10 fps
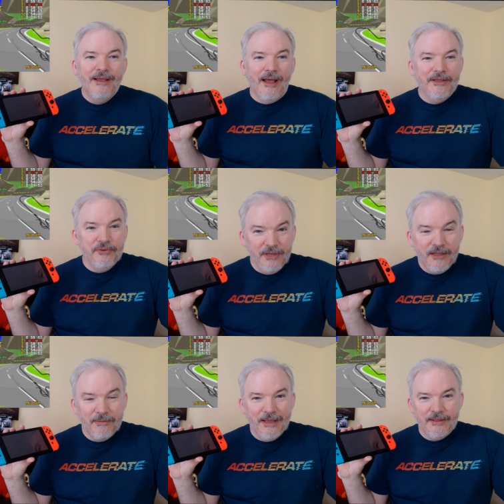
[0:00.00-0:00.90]
a
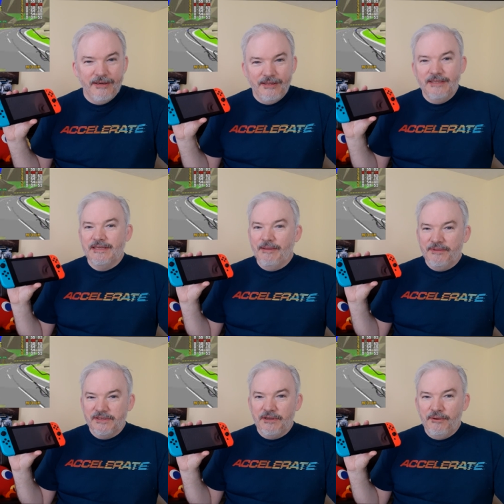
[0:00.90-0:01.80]
unique method in this
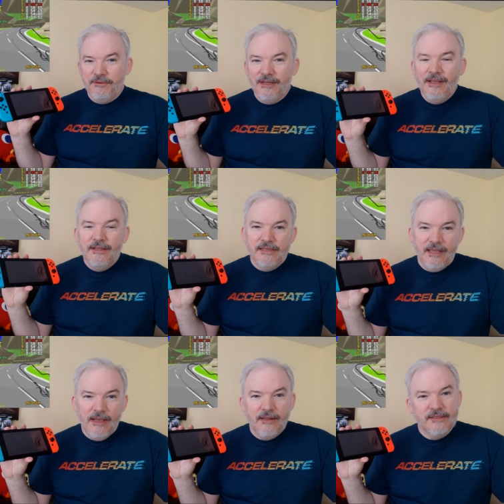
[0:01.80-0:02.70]
episode to
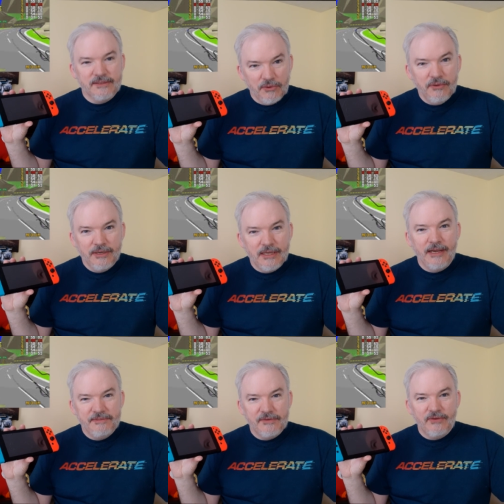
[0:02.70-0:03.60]
get certain
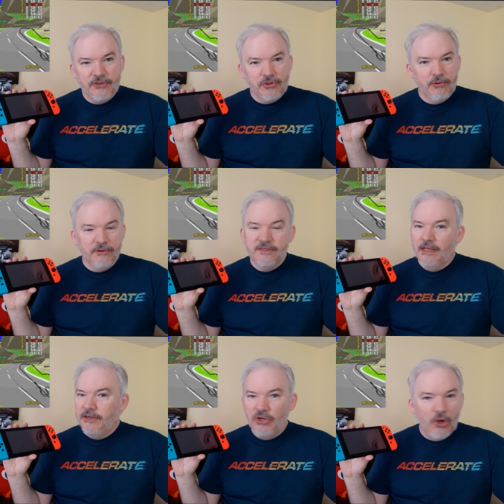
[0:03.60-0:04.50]
types of controllers
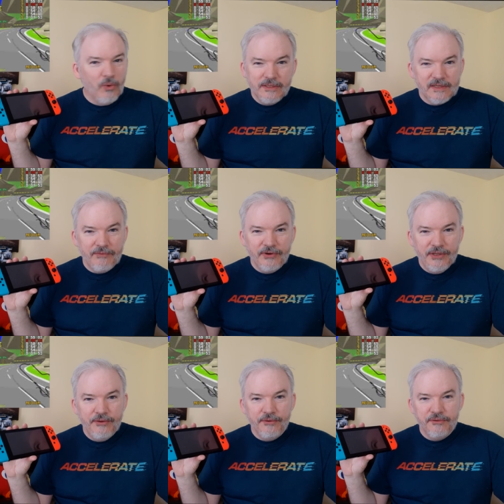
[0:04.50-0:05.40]
that no one's ever
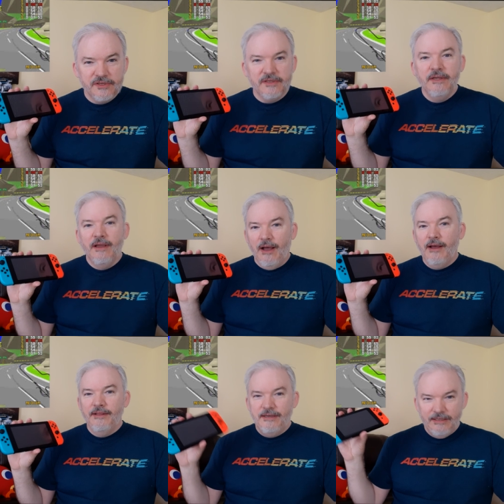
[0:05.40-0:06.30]
used
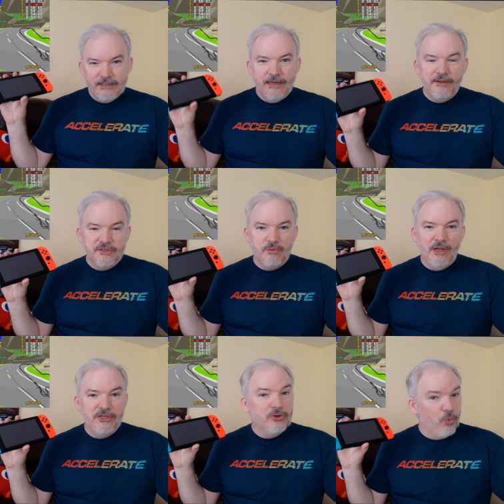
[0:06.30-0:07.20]
on the Nintendo
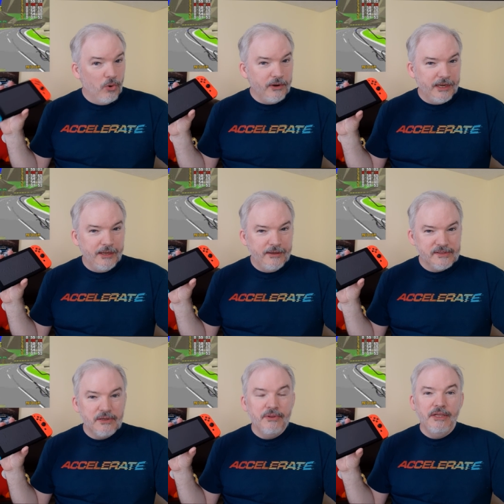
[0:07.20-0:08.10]
Switch working
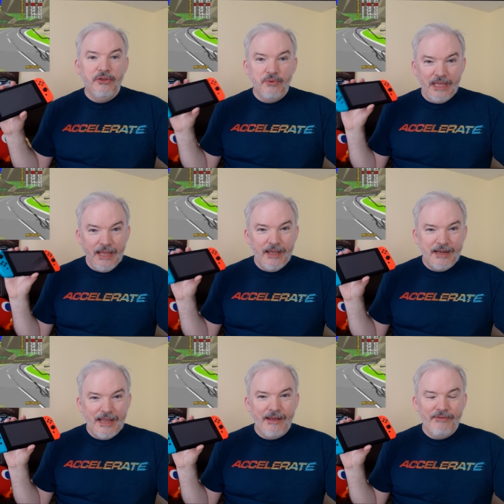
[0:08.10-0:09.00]
so that you can
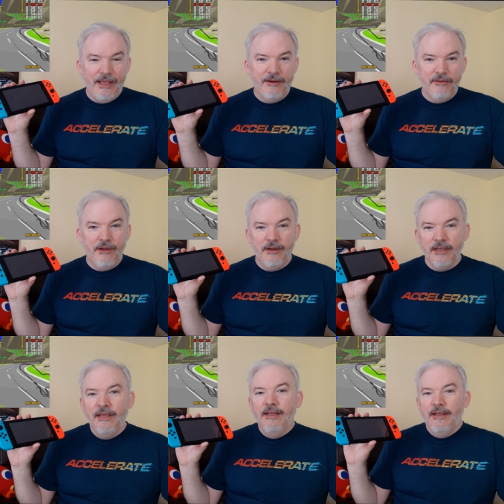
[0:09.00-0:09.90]
have analog
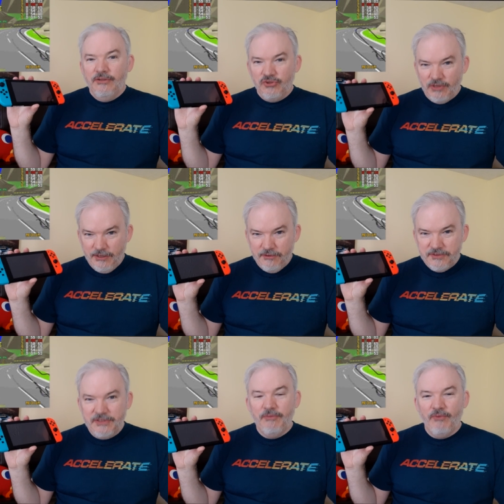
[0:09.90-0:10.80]

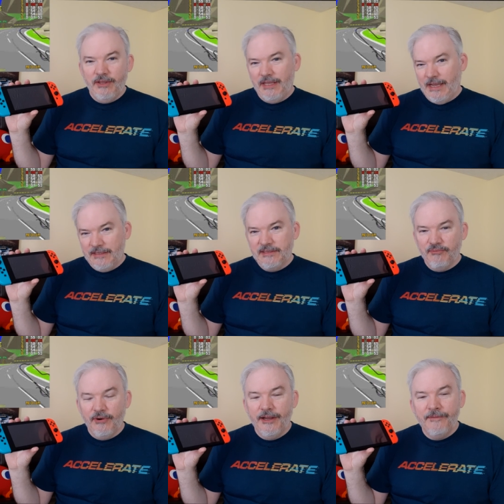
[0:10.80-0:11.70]
triggers with gas and
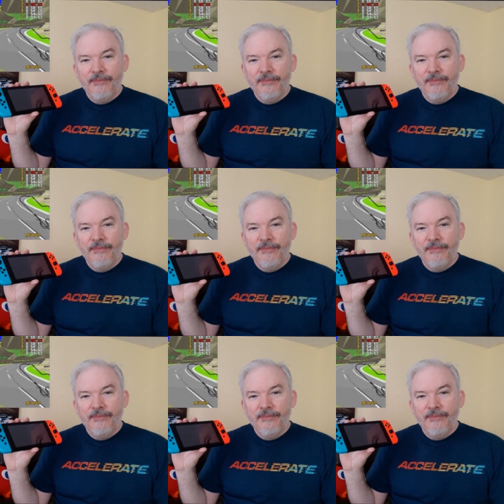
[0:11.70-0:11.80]
brake.